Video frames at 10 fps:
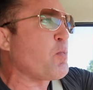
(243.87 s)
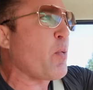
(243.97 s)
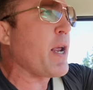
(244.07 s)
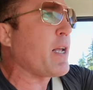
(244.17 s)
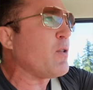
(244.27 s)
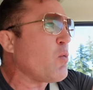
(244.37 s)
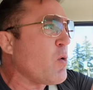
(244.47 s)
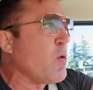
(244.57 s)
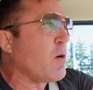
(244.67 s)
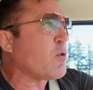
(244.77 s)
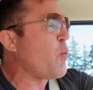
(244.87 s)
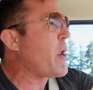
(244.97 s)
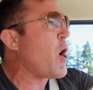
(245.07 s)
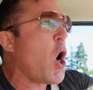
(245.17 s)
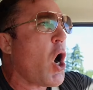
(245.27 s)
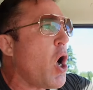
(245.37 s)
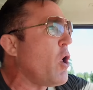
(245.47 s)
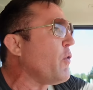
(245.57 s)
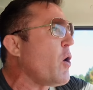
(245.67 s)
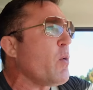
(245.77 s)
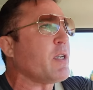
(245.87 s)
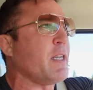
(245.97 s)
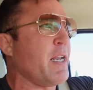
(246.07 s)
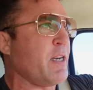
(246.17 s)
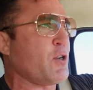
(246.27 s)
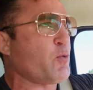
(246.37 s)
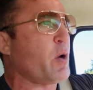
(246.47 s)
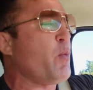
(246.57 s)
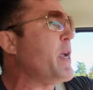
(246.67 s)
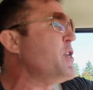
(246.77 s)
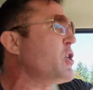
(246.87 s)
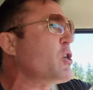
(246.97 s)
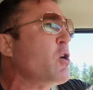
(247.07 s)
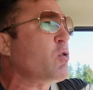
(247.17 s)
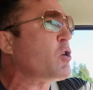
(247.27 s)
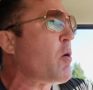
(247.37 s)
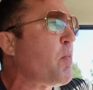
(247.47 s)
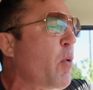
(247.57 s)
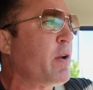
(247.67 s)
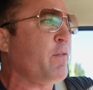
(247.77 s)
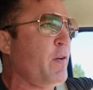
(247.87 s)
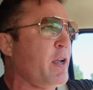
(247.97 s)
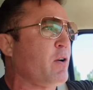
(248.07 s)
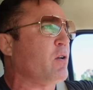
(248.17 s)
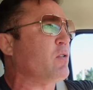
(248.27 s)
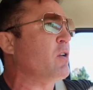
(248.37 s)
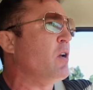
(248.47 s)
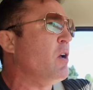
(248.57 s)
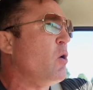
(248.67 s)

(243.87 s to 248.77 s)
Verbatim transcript: breaking the rules. We all know as an industry. We just don't start pointing fingers.